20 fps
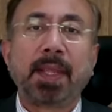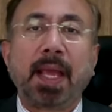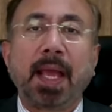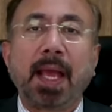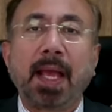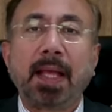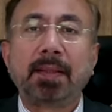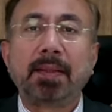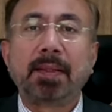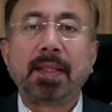
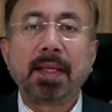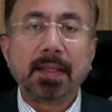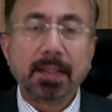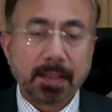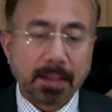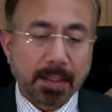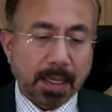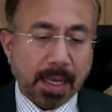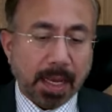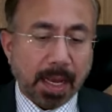And then
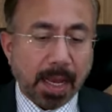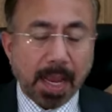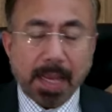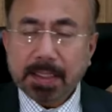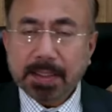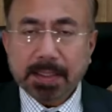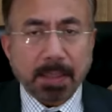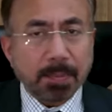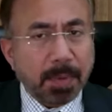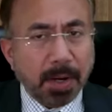I
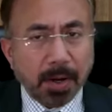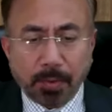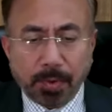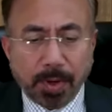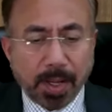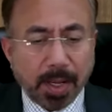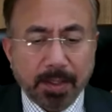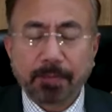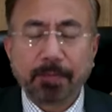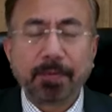somehow
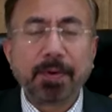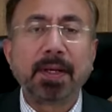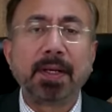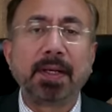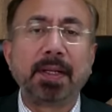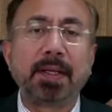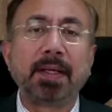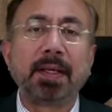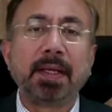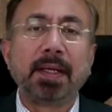had a
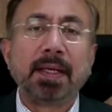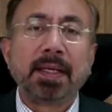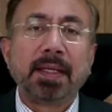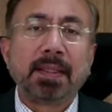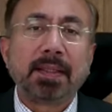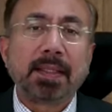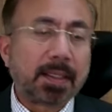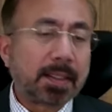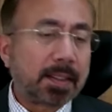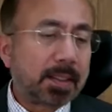feeling
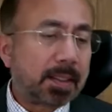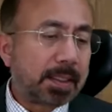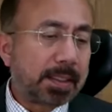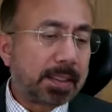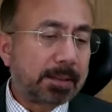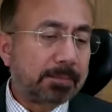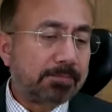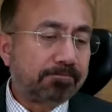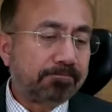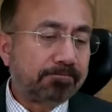that
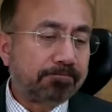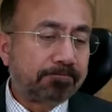uh,